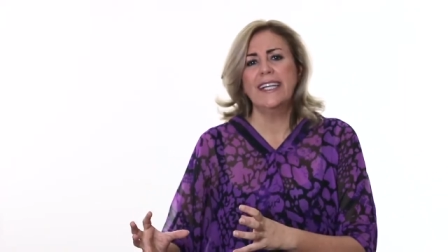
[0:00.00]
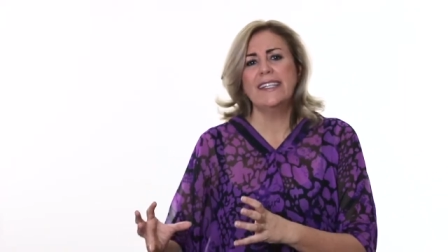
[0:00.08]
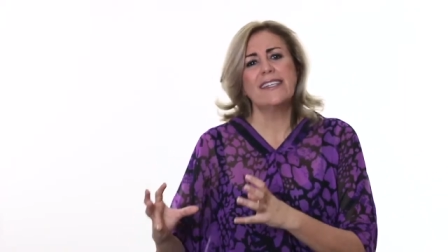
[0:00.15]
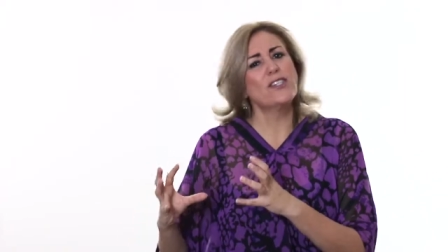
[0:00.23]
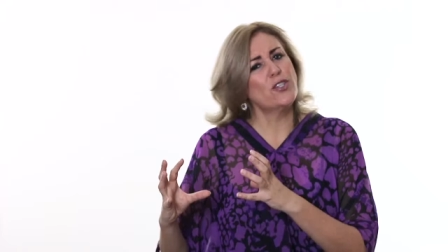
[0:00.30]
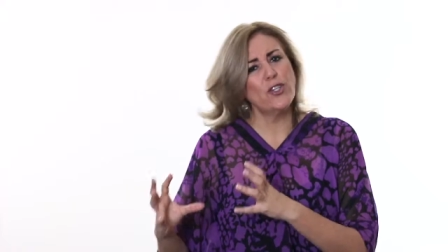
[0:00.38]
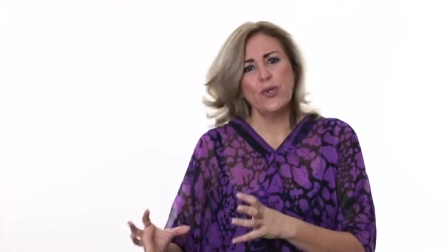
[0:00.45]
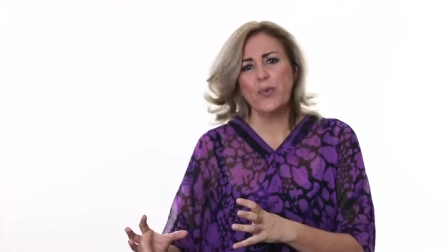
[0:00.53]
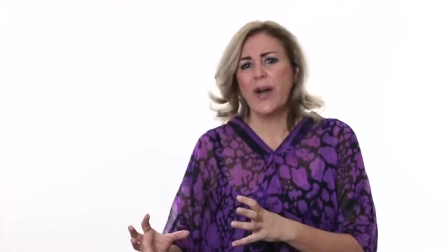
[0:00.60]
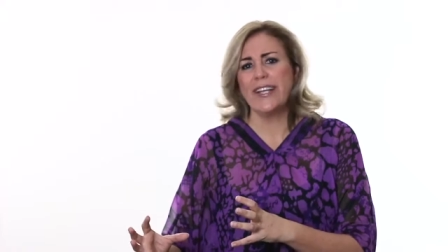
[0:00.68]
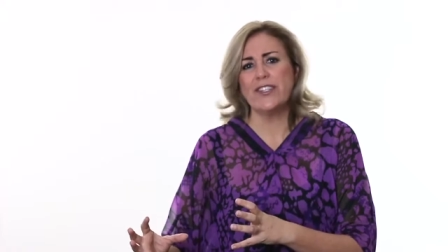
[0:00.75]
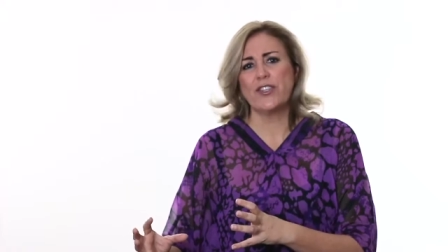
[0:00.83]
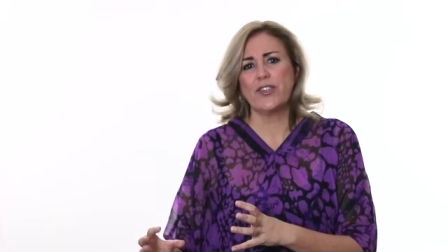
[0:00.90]
It's a
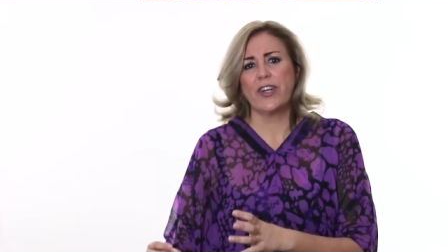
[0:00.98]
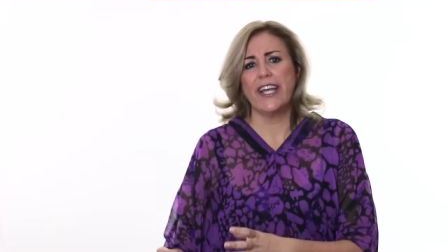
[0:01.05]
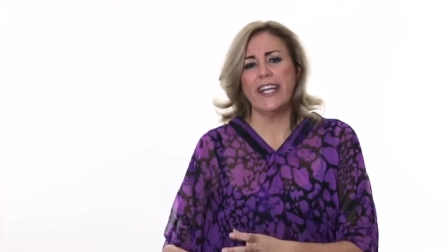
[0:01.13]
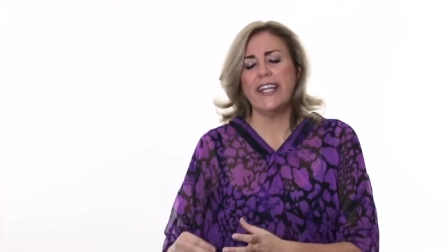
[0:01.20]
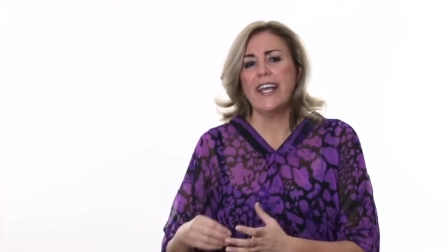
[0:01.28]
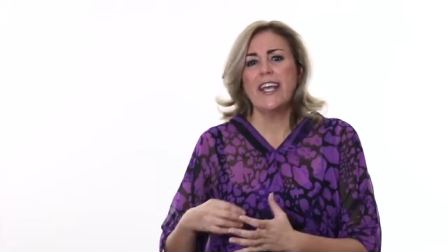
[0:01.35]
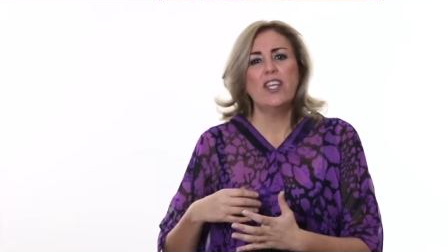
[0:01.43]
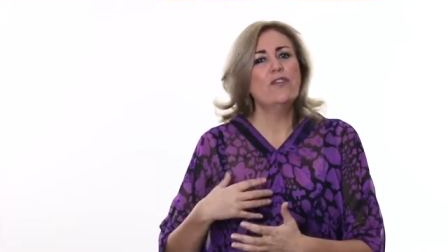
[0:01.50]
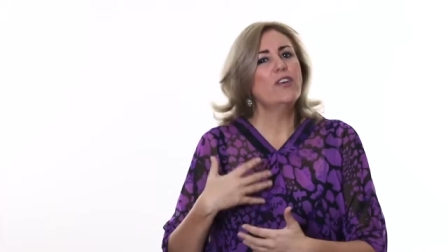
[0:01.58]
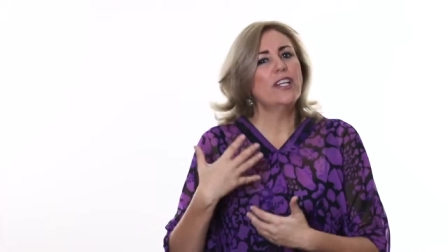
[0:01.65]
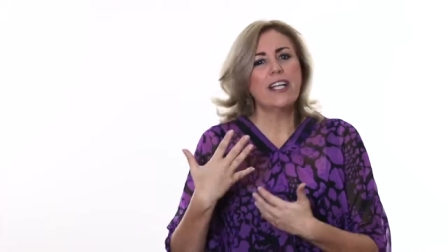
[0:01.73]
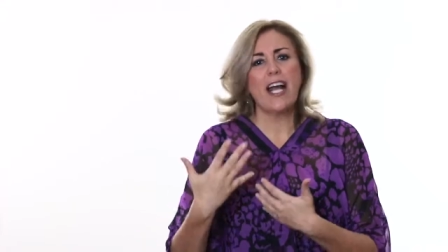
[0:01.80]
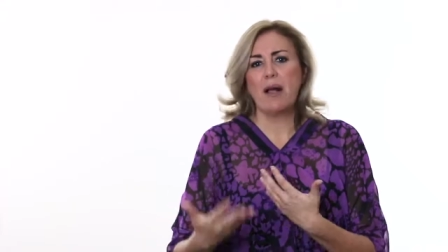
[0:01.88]
two-way street. You've
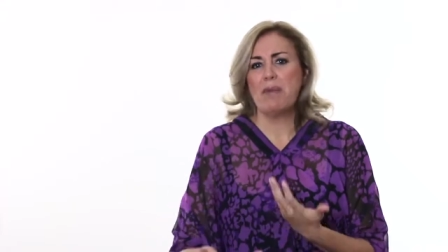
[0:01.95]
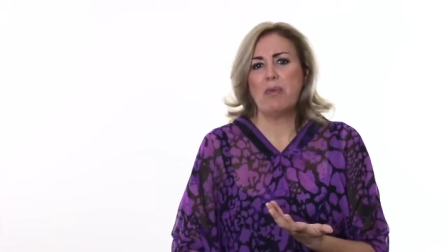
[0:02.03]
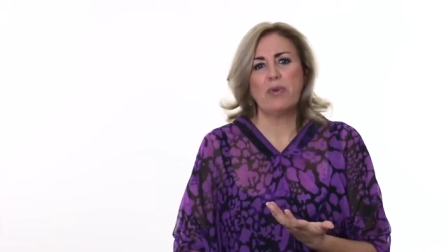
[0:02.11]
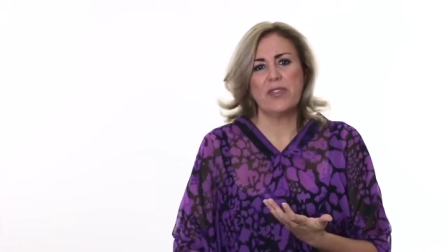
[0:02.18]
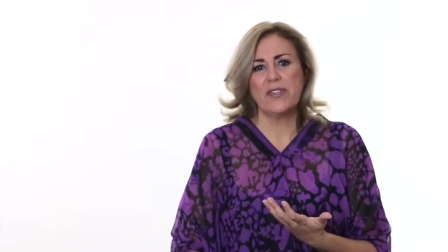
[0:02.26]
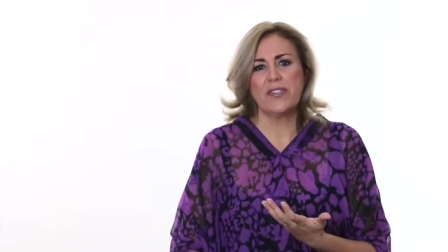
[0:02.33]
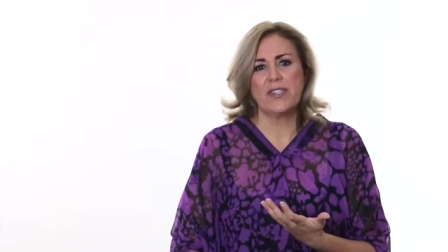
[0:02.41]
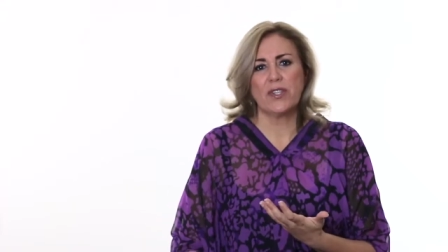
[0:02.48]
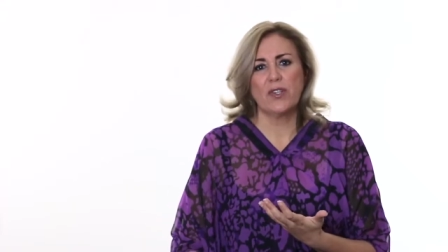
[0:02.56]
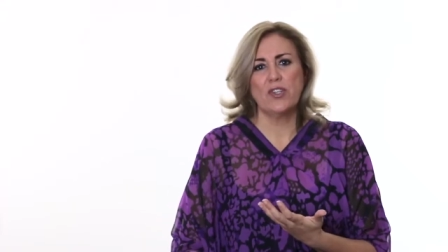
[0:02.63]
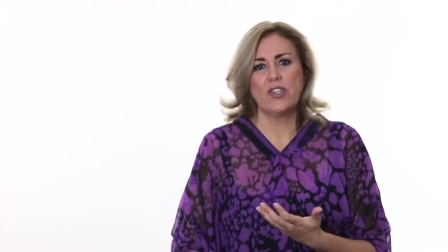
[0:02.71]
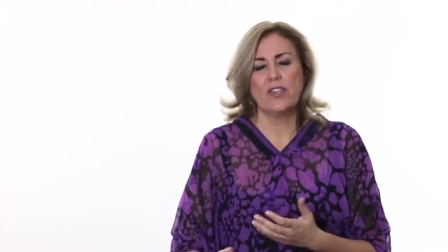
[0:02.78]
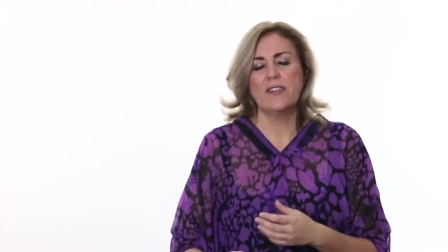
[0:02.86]
got to come up with the
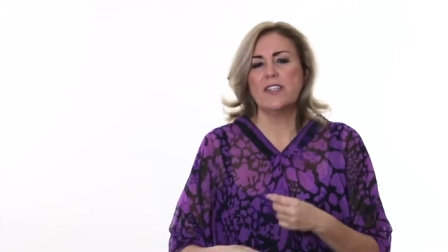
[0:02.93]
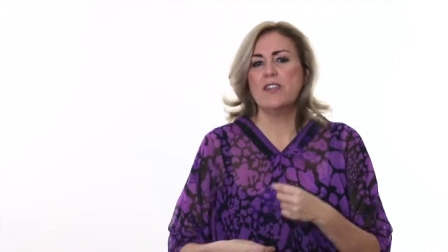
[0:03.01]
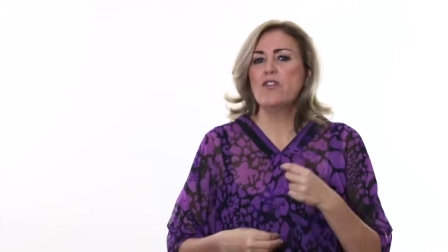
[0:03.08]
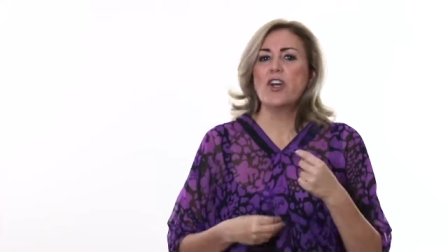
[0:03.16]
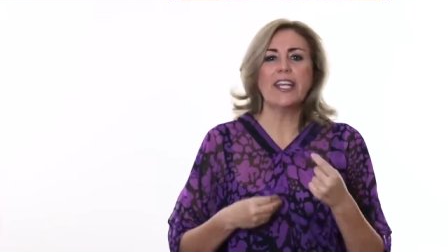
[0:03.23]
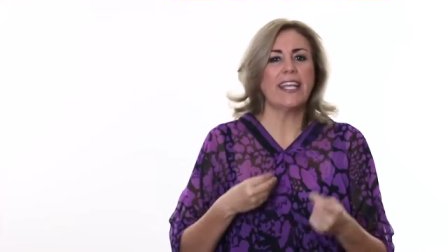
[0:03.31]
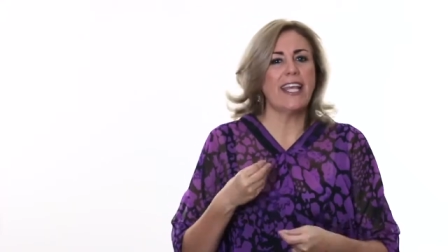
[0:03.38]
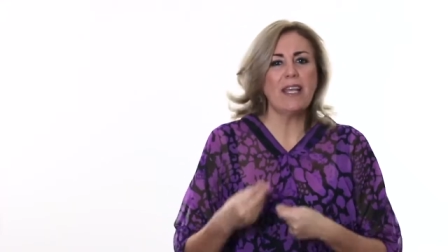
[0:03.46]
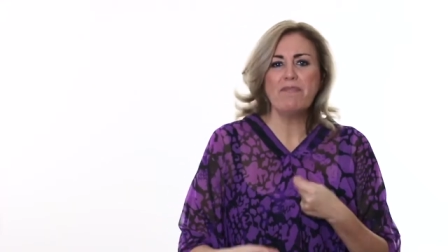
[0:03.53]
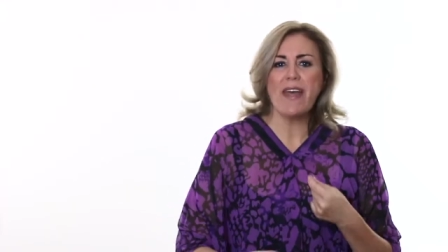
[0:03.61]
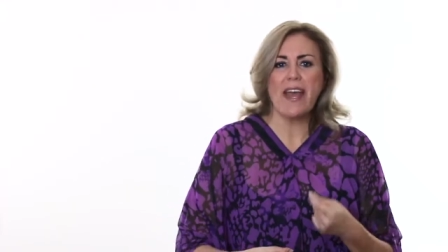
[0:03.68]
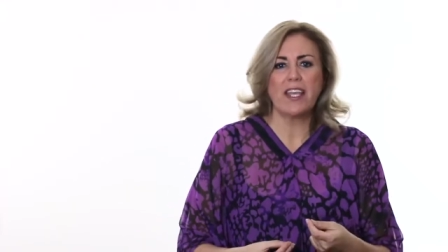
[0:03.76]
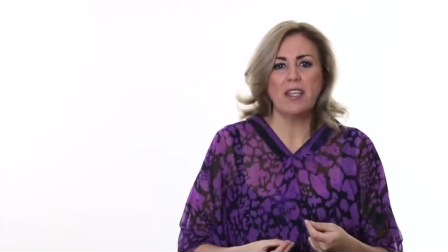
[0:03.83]
solutions. You've got to
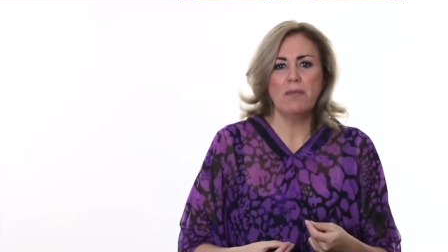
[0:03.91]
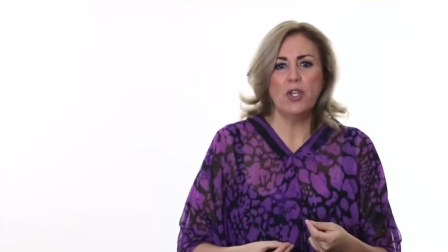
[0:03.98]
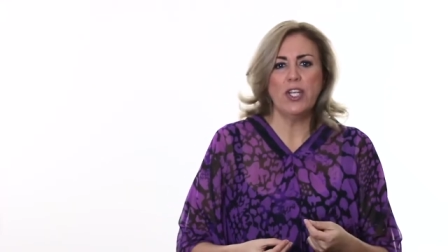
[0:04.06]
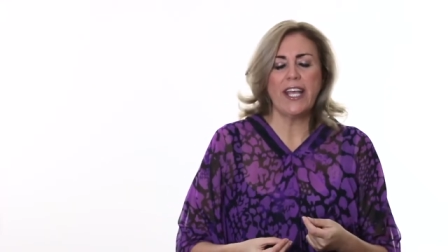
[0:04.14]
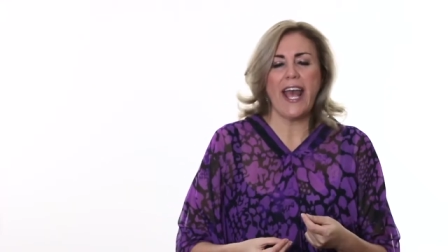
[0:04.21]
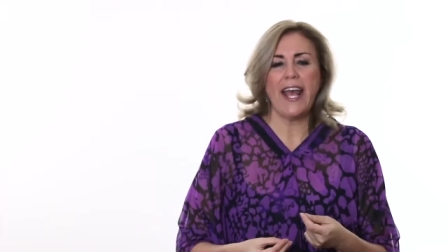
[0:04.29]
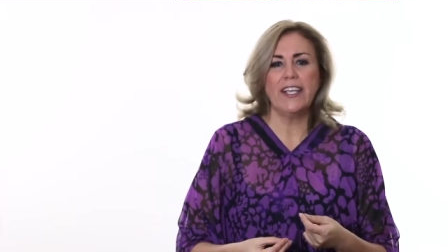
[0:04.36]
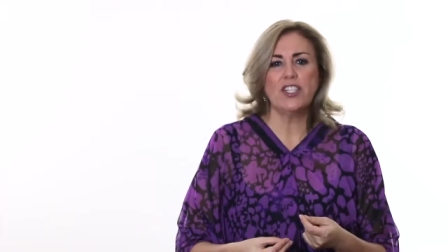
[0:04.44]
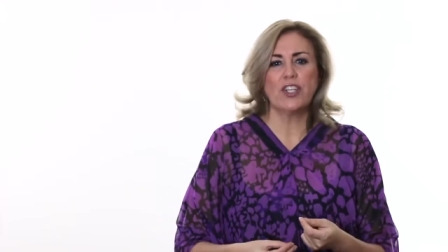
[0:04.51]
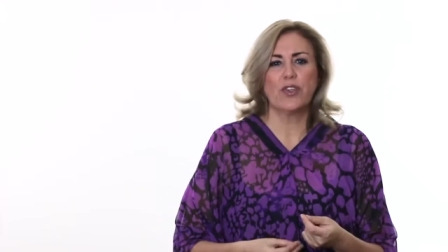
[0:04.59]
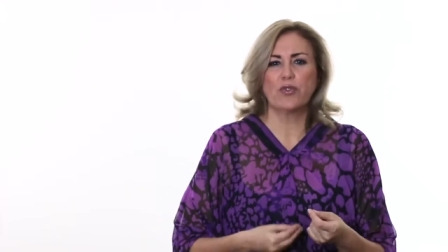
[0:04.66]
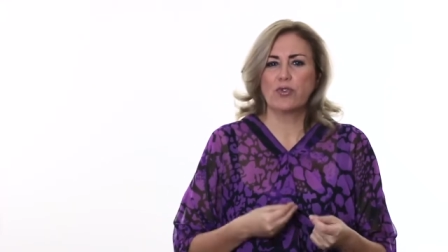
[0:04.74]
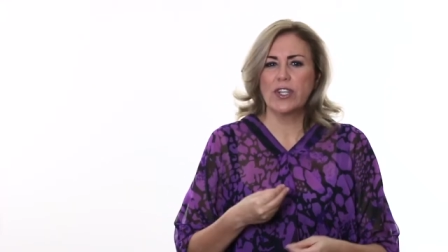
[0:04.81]
keep that
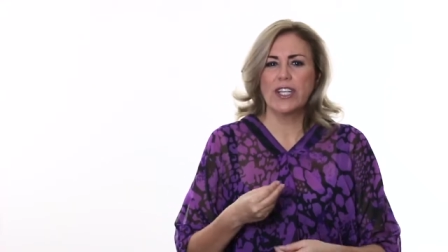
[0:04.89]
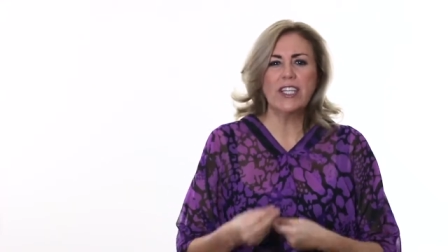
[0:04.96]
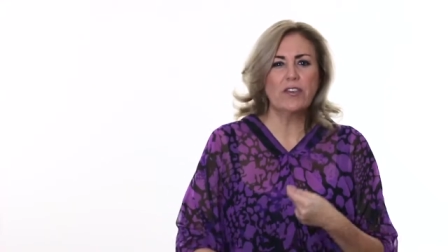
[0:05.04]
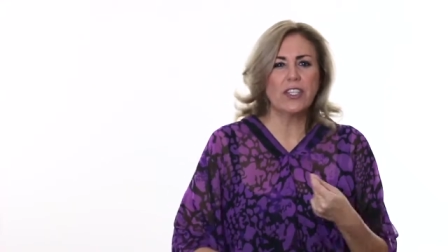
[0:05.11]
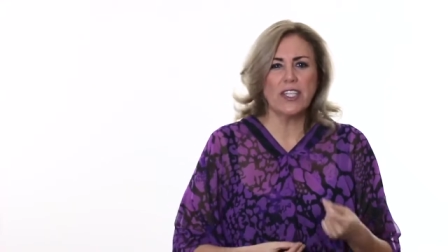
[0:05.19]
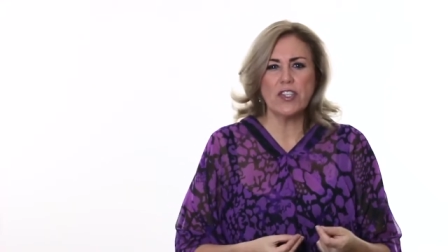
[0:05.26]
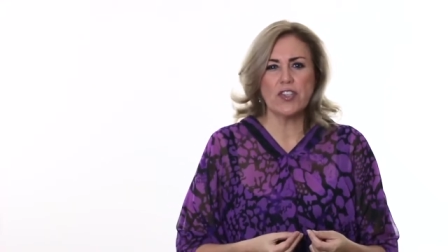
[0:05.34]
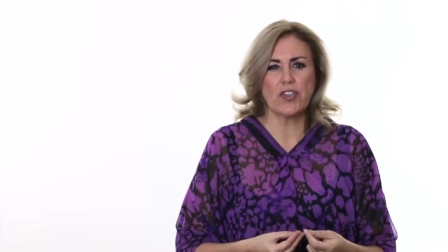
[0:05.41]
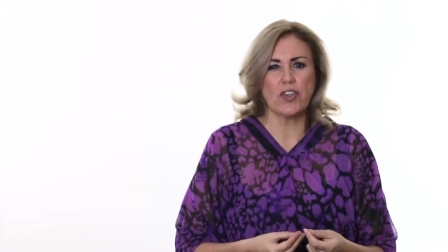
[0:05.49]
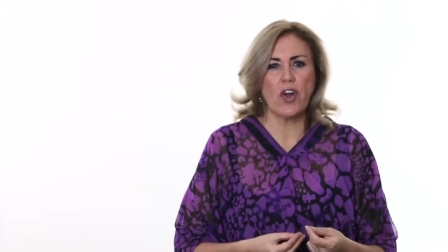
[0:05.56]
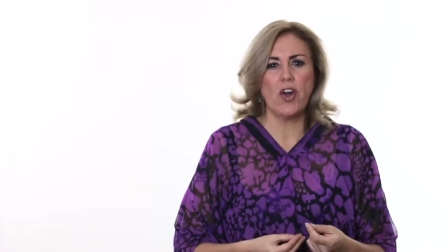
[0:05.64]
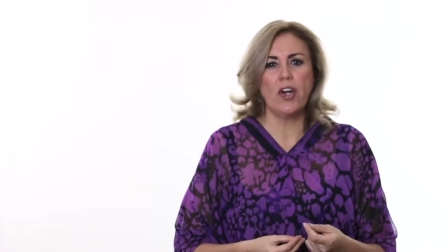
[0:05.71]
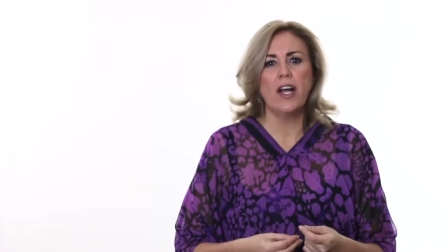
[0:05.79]
communication really, really
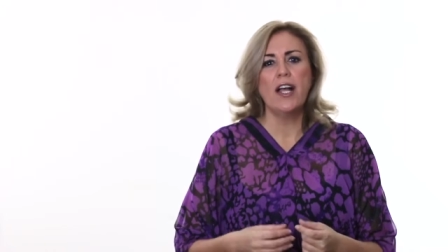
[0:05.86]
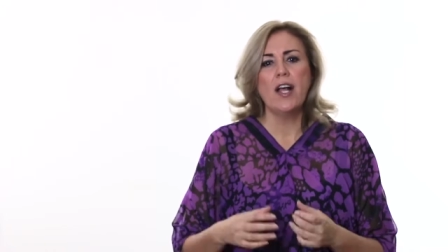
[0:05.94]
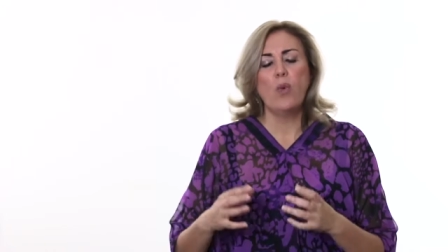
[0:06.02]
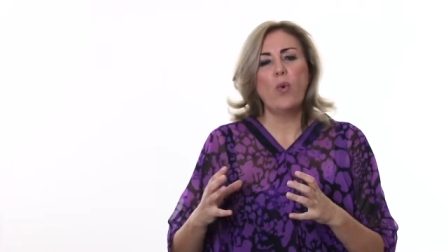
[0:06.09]
strong.